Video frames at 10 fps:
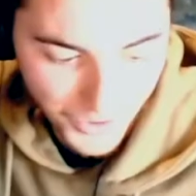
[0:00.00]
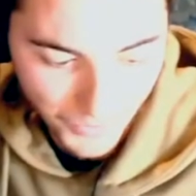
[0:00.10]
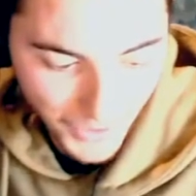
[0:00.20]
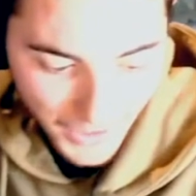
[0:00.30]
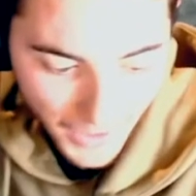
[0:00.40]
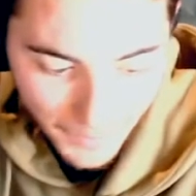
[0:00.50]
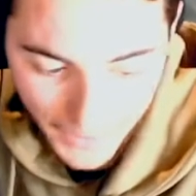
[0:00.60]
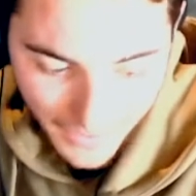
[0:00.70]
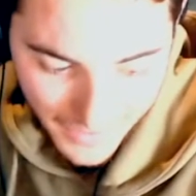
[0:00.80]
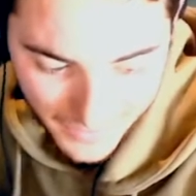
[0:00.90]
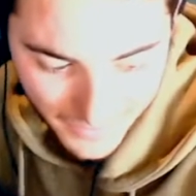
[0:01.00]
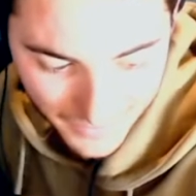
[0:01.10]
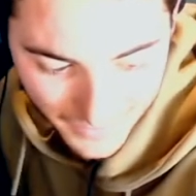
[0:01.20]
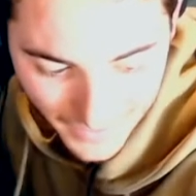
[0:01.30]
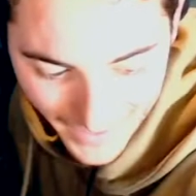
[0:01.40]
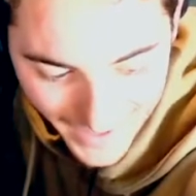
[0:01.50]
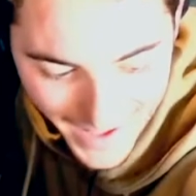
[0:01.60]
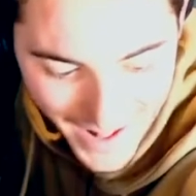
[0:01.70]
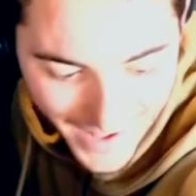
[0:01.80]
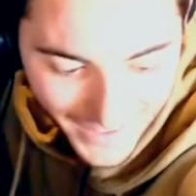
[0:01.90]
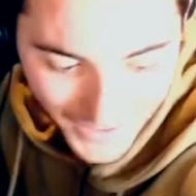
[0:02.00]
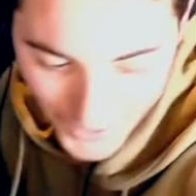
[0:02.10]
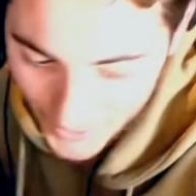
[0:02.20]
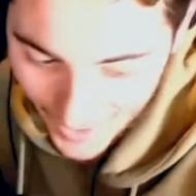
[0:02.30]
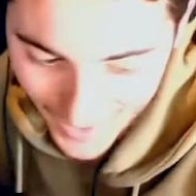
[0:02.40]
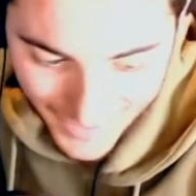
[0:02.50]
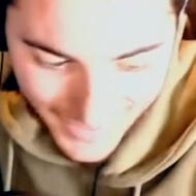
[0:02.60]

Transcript: just reading up because you guys.